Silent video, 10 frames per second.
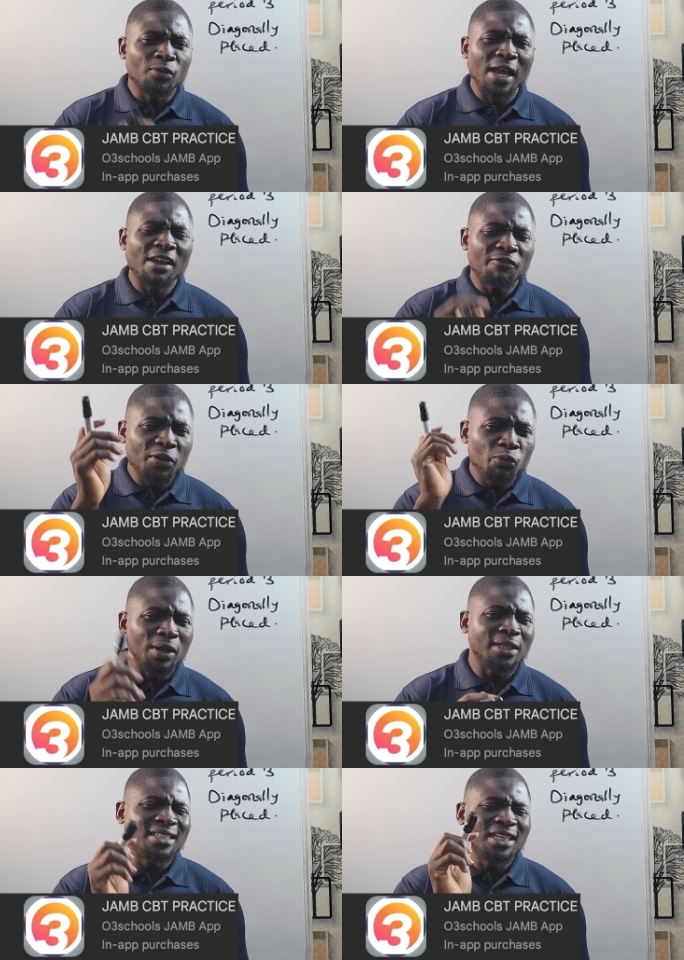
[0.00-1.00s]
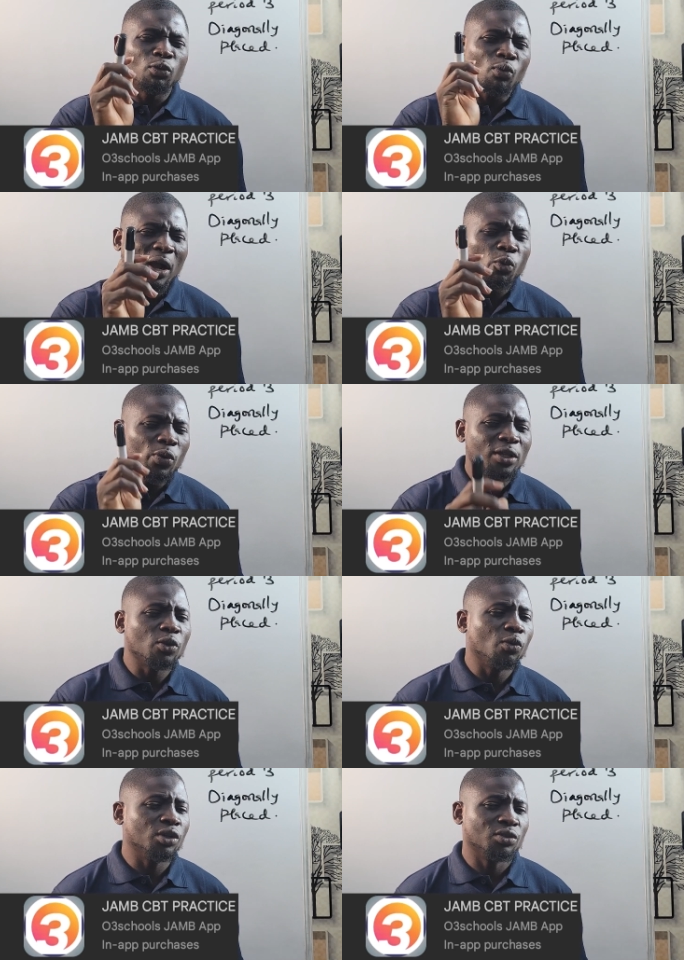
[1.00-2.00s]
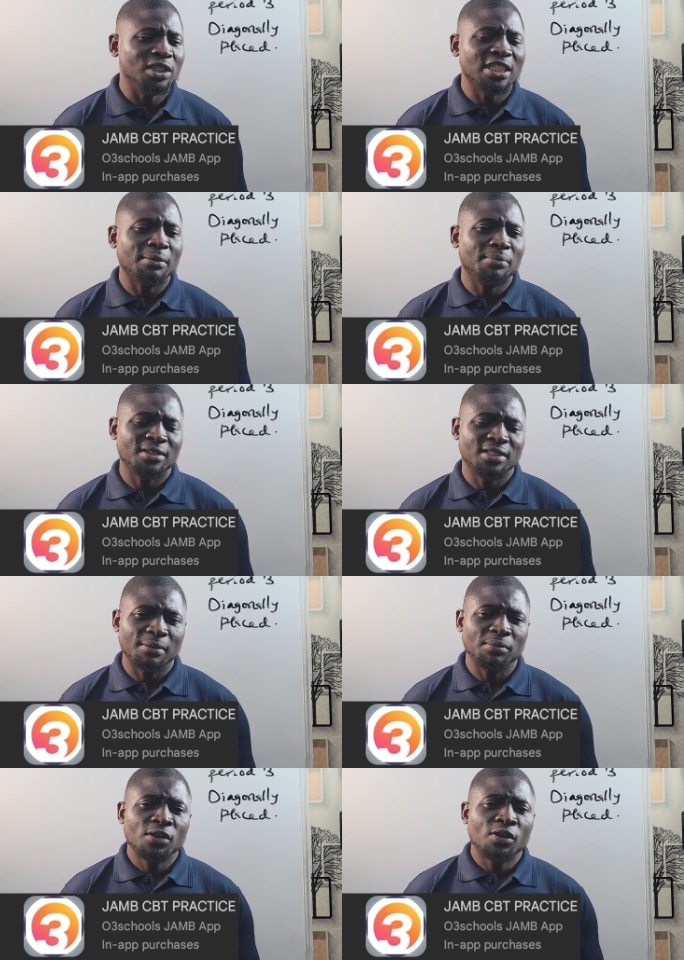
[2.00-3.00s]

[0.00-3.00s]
every week till one week to what to the JAMB exam.